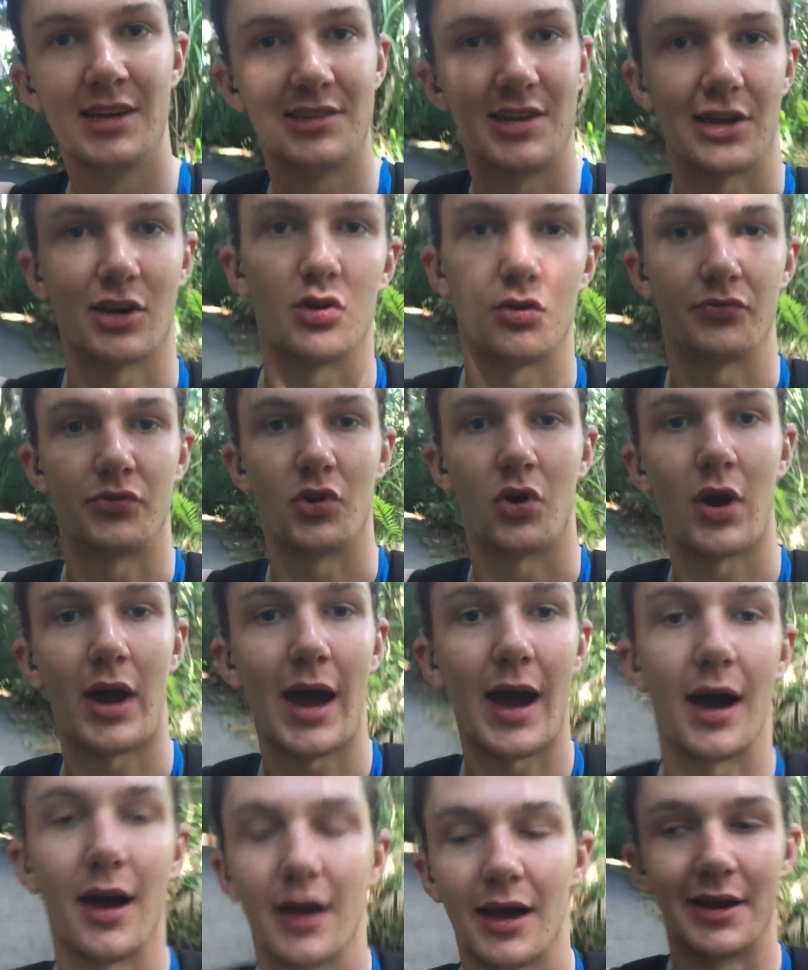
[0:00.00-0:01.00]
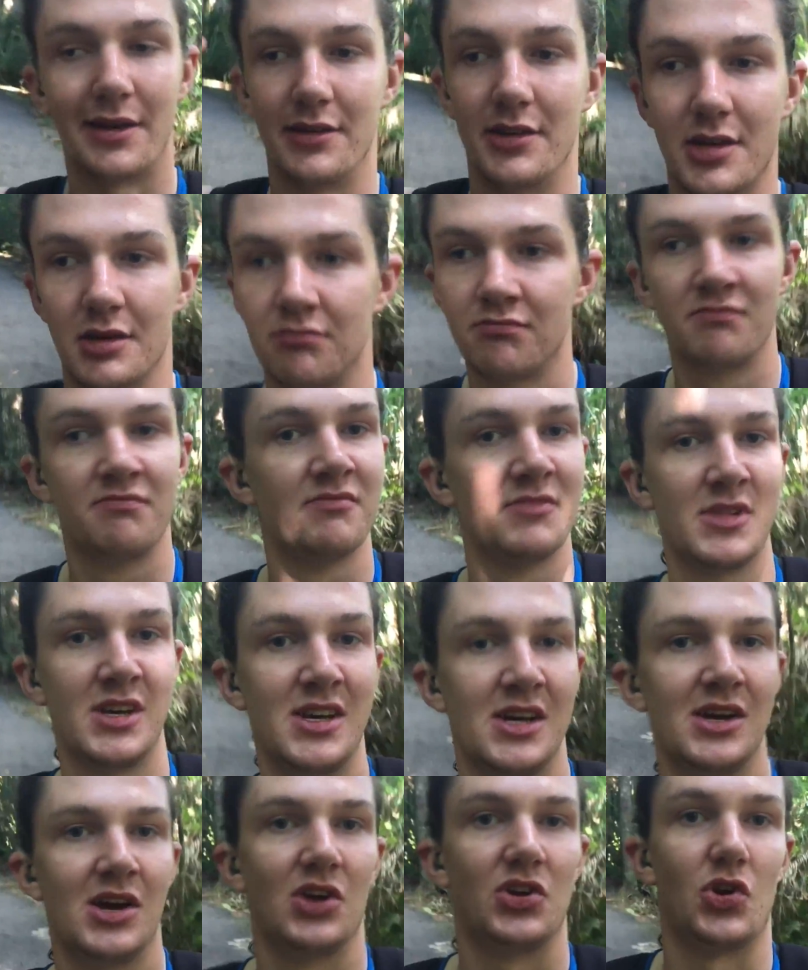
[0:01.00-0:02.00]
take off your hat and
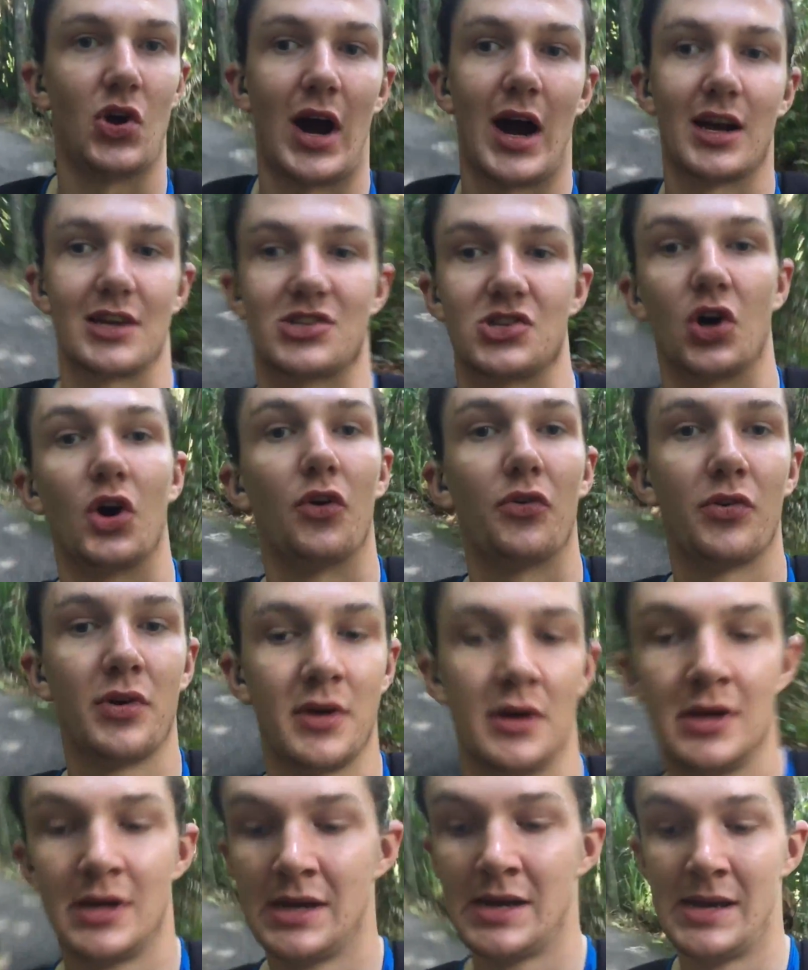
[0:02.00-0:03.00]
your hat's off.